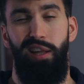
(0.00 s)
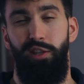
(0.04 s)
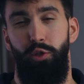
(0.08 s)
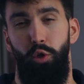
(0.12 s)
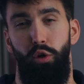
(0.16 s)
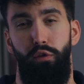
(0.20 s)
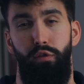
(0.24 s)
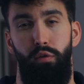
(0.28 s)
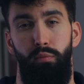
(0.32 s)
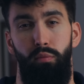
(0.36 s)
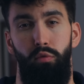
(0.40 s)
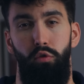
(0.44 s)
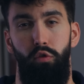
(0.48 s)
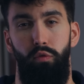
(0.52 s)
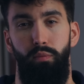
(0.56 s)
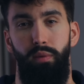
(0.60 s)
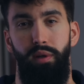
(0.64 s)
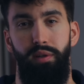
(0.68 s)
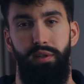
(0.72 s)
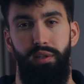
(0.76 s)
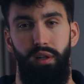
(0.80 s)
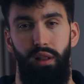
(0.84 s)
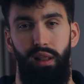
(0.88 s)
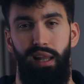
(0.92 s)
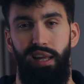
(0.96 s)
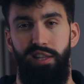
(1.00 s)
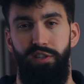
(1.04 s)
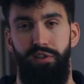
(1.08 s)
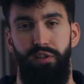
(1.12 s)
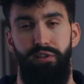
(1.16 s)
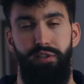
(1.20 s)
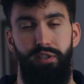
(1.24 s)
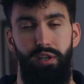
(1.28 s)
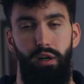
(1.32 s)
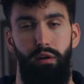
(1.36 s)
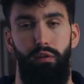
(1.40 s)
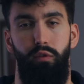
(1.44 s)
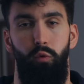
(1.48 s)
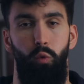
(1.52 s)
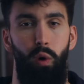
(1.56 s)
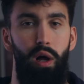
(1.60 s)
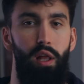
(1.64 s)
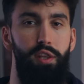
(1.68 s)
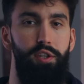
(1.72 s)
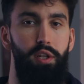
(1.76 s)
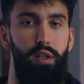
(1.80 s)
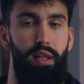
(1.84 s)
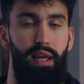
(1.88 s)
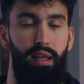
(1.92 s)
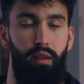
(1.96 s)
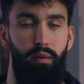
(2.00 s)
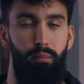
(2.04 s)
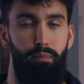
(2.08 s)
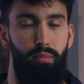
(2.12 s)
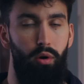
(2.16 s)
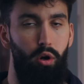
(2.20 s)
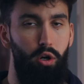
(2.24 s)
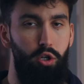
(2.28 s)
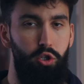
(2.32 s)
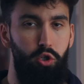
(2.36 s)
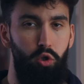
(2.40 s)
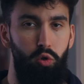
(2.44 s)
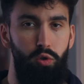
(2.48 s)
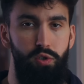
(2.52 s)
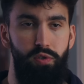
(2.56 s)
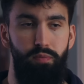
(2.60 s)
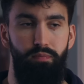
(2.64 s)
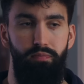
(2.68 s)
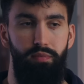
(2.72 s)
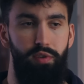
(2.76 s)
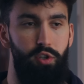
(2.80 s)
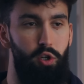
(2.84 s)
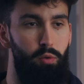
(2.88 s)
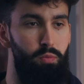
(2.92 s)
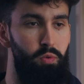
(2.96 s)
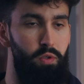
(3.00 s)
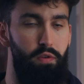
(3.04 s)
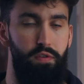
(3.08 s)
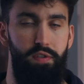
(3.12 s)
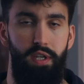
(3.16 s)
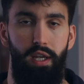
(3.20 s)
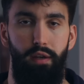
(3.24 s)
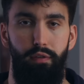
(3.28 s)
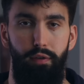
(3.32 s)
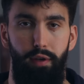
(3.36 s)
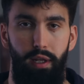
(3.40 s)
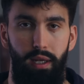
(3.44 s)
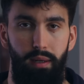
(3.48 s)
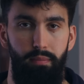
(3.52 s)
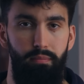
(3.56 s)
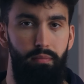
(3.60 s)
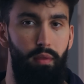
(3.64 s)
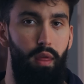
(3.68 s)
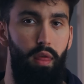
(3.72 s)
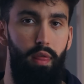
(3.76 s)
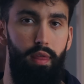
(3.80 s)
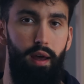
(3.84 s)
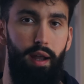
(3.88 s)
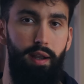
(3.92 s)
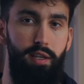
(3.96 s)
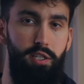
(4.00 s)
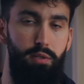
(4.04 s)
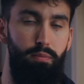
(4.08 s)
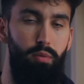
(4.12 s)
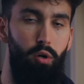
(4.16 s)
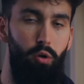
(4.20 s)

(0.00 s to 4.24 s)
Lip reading: And so if a movement lends itself well to lengthened partials in terms of safety, that is a